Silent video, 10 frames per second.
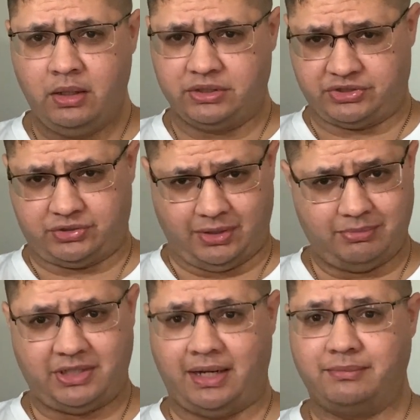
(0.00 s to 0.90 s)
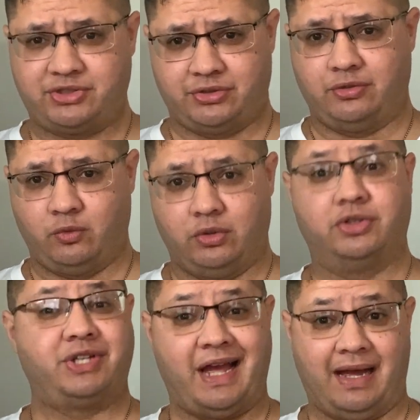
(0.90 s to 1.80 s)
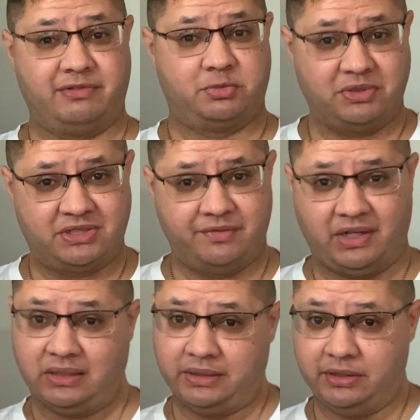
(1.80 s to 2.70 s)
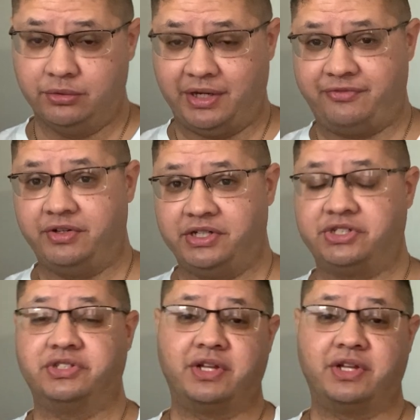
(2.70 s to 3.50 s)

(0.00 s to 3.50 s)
sometimes certain words have specific legal definitions,